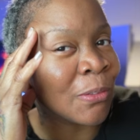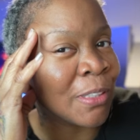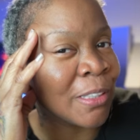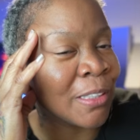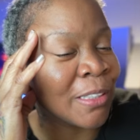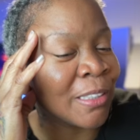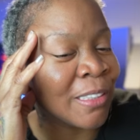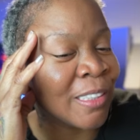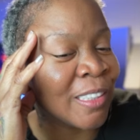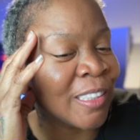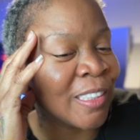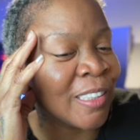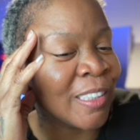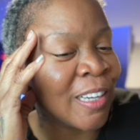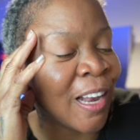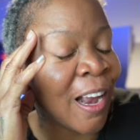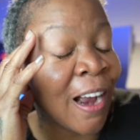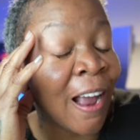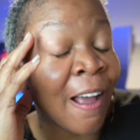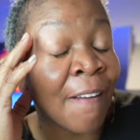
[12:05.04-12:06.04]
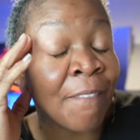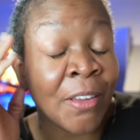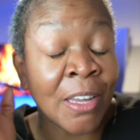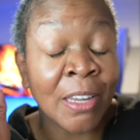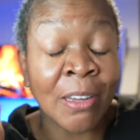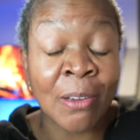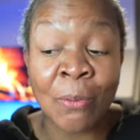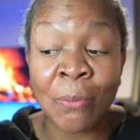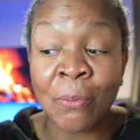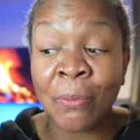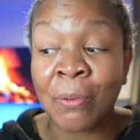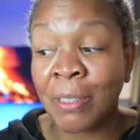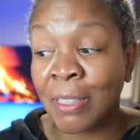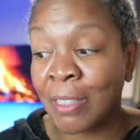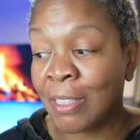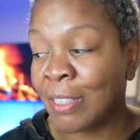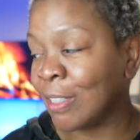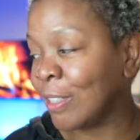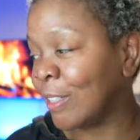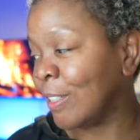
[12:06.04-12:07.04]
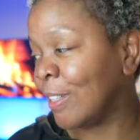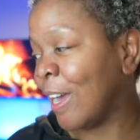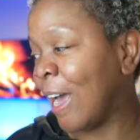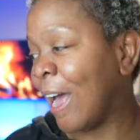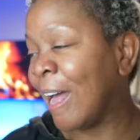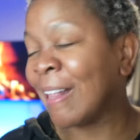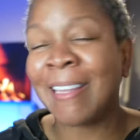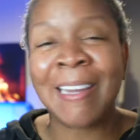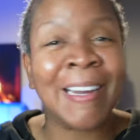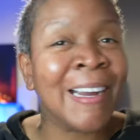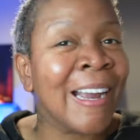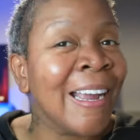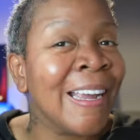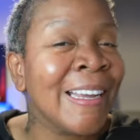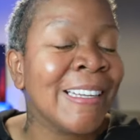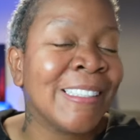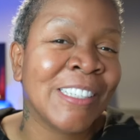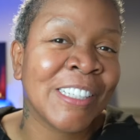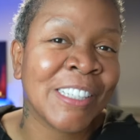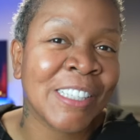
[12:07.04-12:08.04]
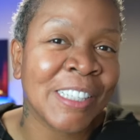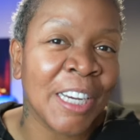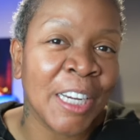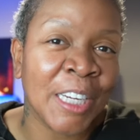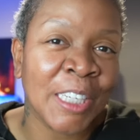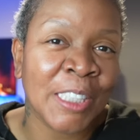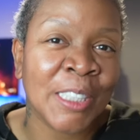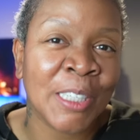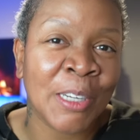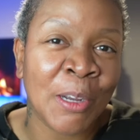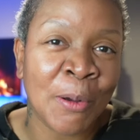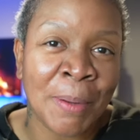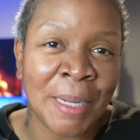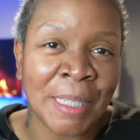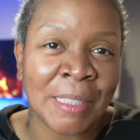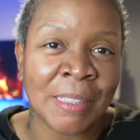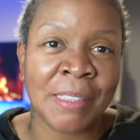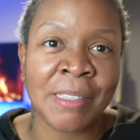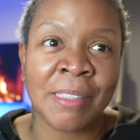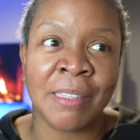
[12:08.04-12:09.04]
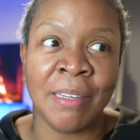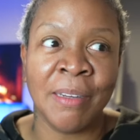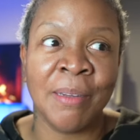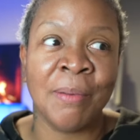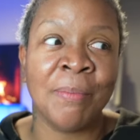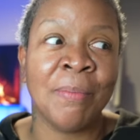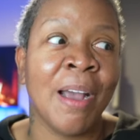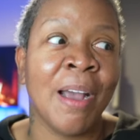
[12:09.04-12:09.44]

good? Like, I felt really good. I think I had just needed to go back to sleep.